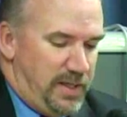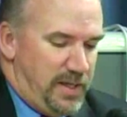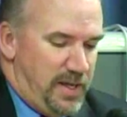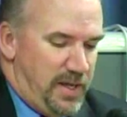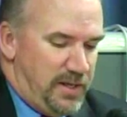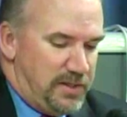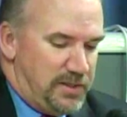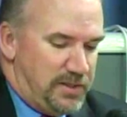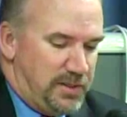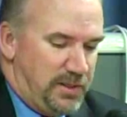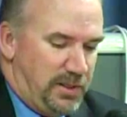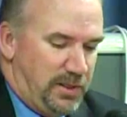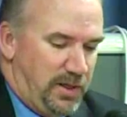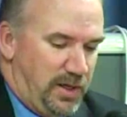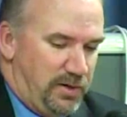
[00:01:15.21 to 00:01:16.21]
as
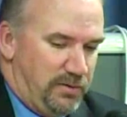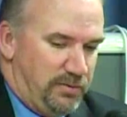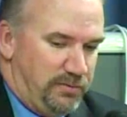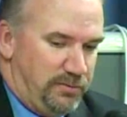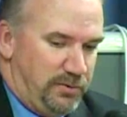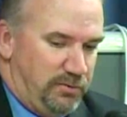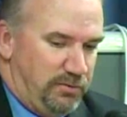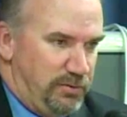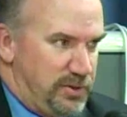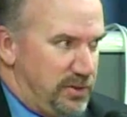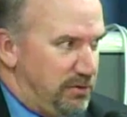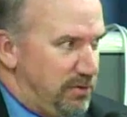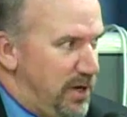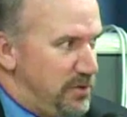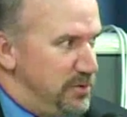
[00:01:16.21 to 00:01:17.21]
a lot of
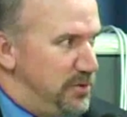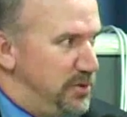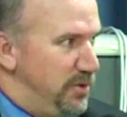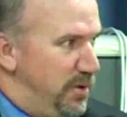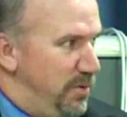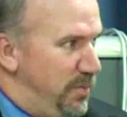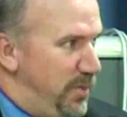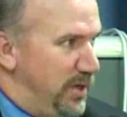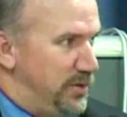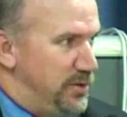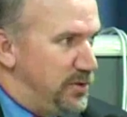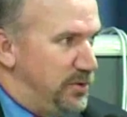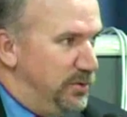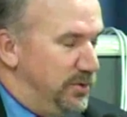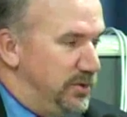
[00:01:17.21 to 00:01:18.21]
recent graduates do, I went back to
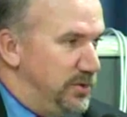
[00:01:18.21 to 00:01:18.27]
school.